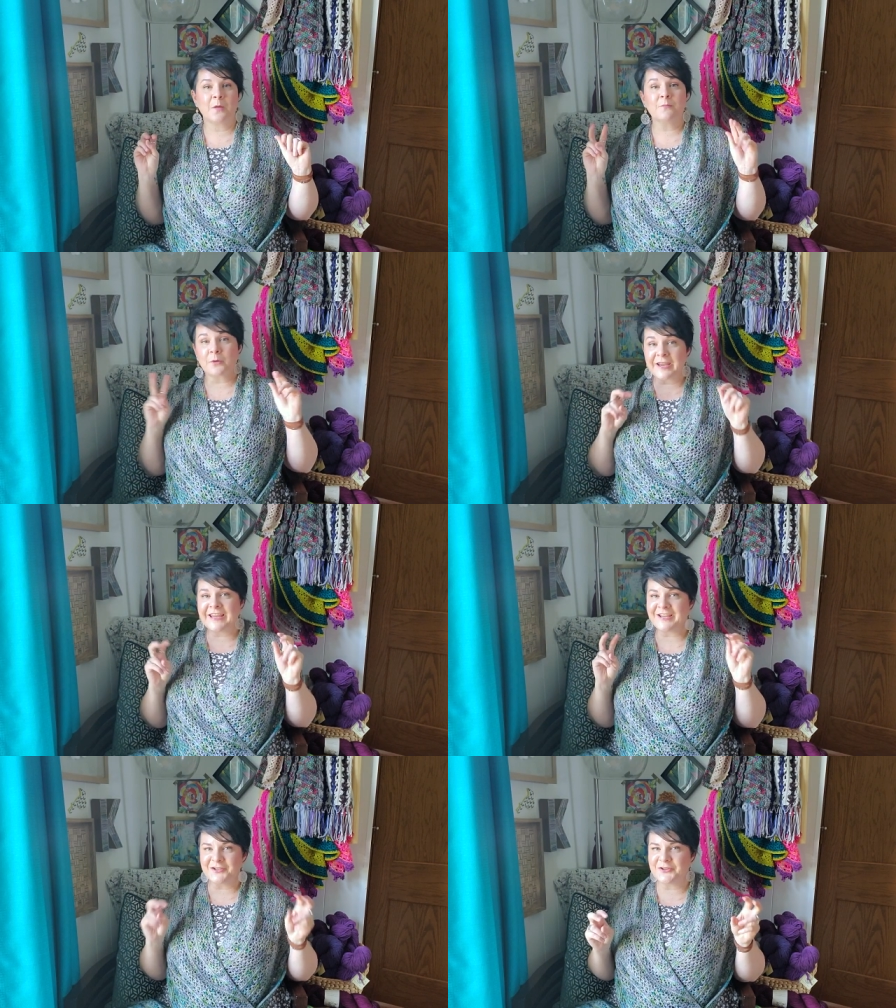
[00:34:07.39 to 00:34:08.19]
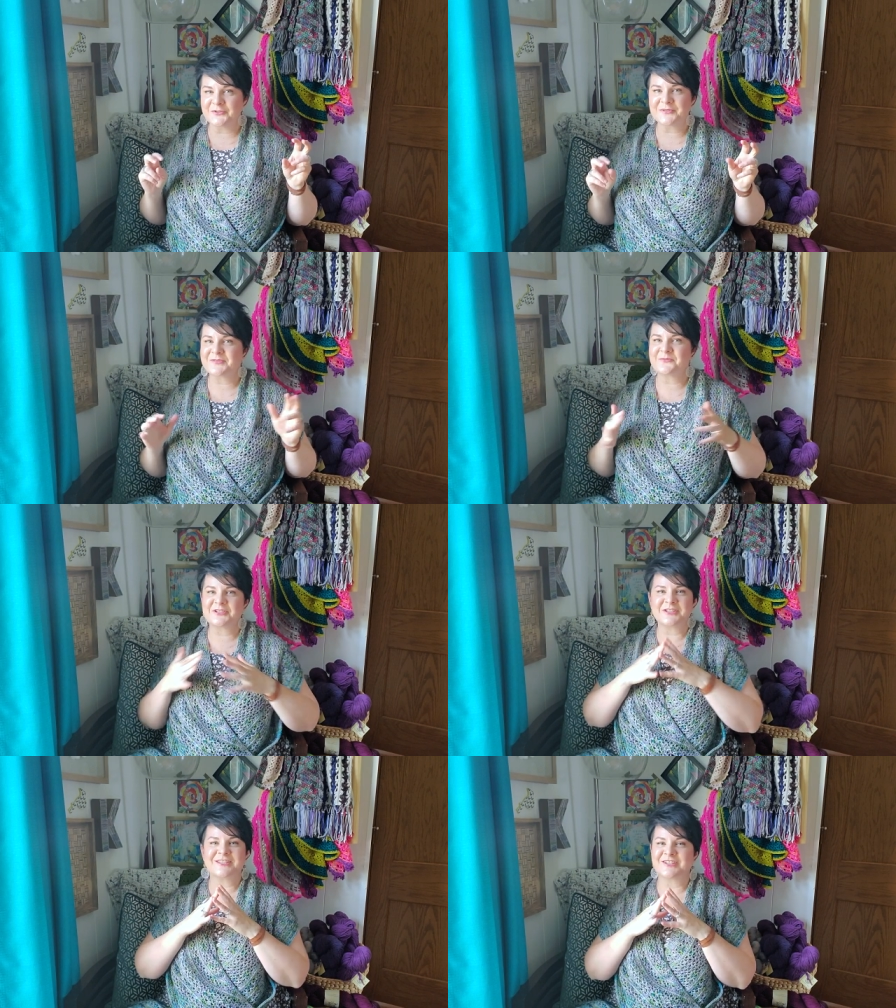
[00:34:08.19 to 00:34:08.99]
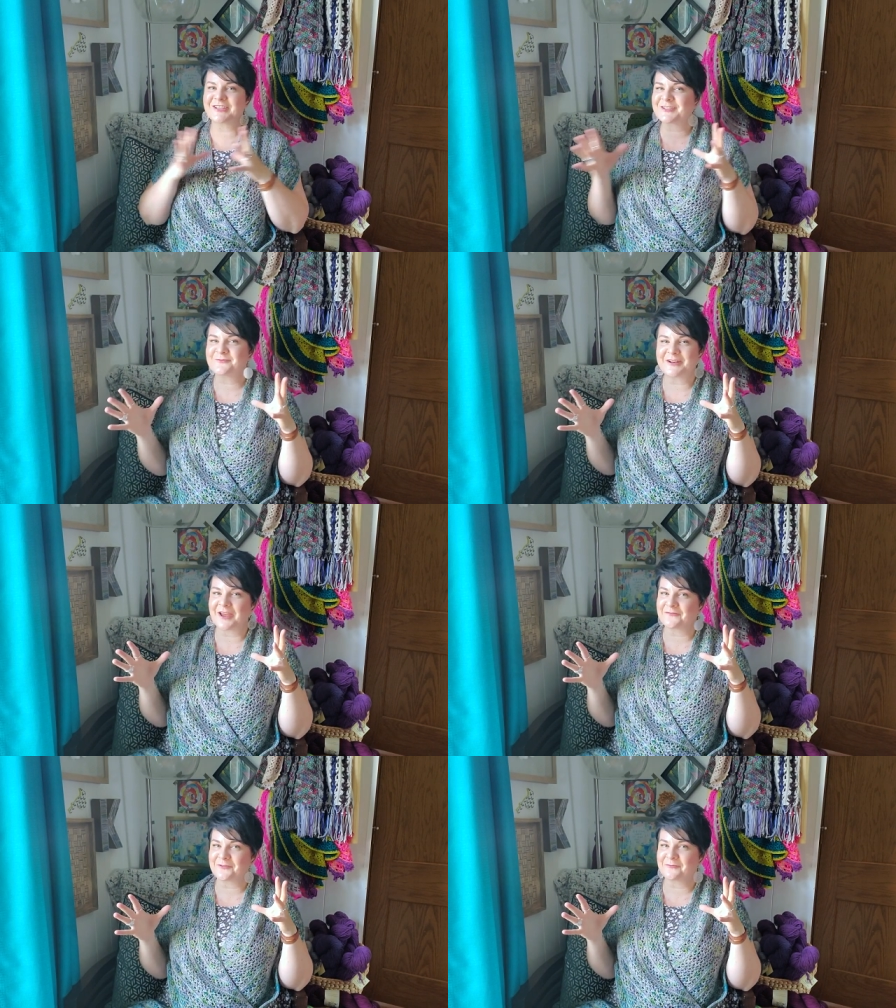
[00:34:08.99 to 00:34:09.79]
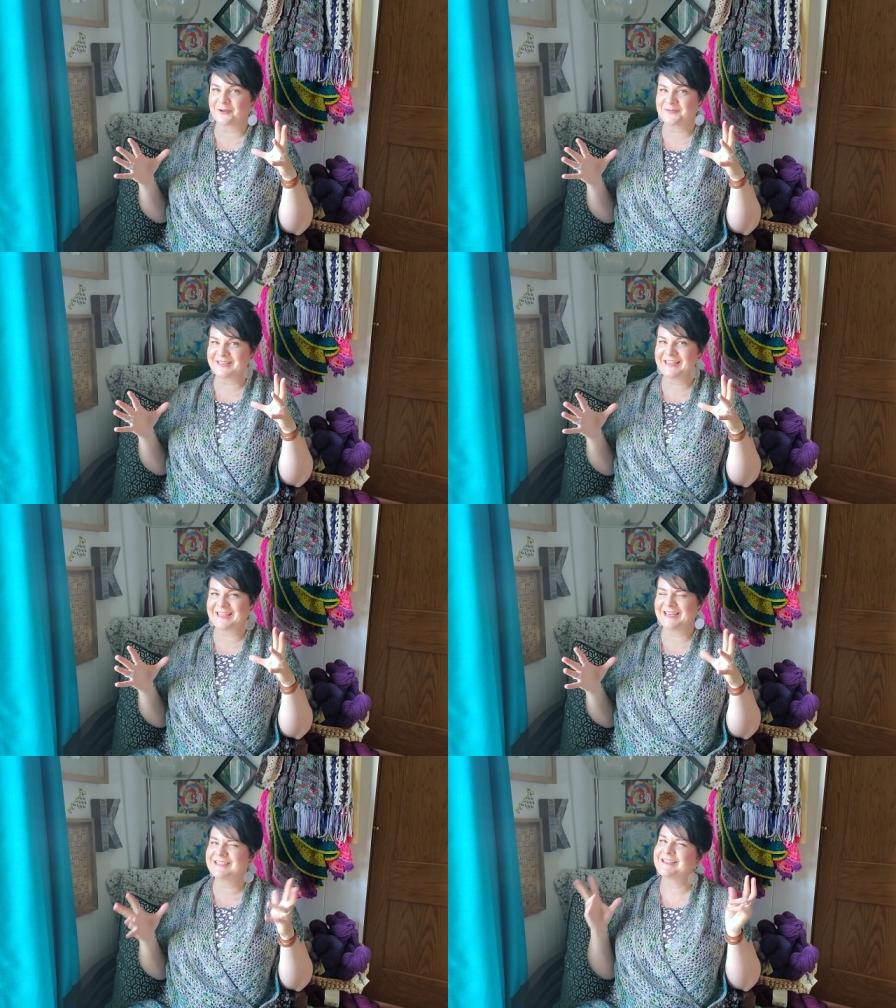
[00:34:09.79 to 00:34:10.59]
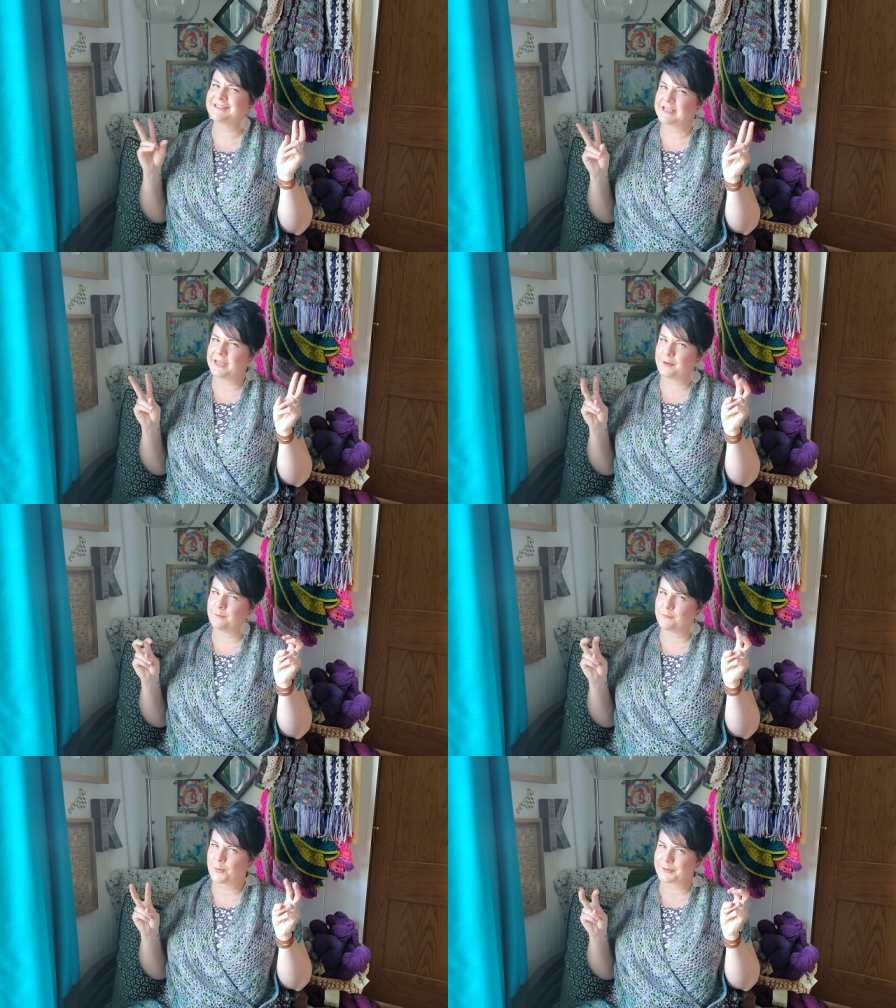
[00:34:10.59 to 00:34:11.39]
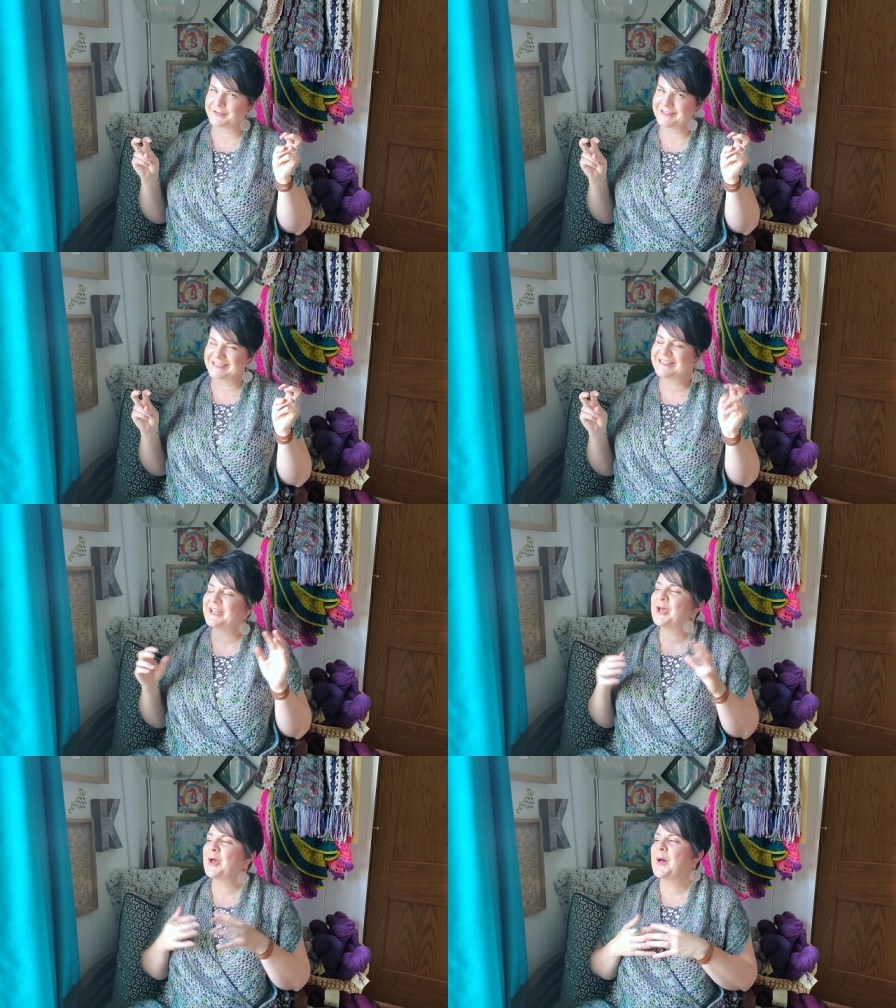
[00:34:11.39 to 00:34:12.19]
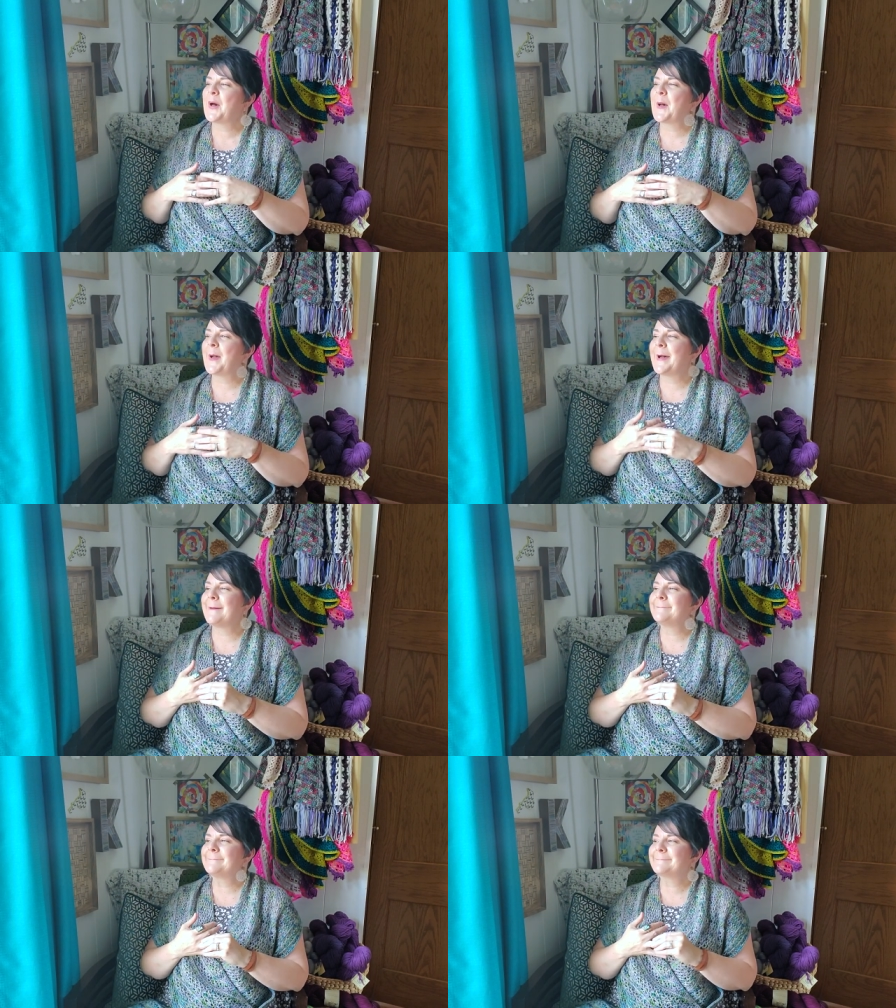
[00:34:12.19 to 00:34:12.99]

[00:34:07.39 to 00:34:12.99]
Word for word: breaking news, which is just whatever Rosie thinks is important. Um,